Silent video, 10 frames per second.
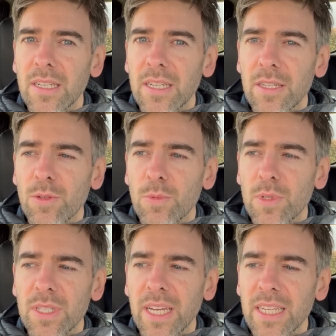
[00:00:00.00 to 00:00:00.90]
it
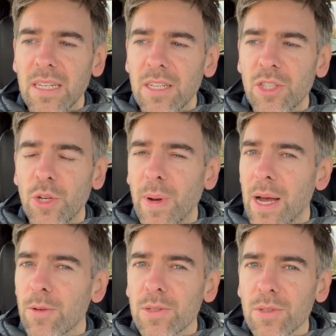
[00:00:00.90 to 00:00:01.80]
was taking like 2
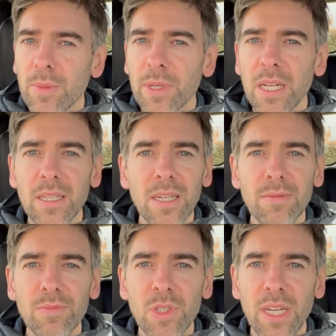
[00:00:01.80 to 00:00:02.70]
hours or something like that
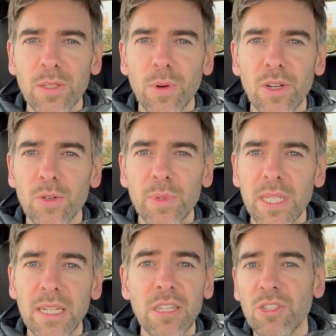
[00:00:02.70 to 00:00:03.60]
to get to
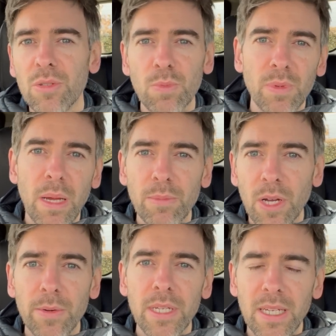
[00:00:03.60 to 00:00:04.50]
100%. It just kept
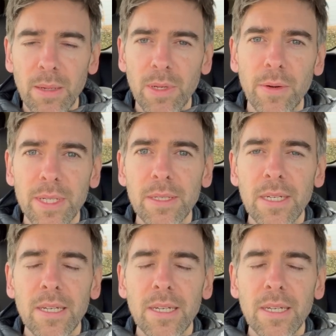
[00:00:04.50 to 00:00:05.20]
going and kept going.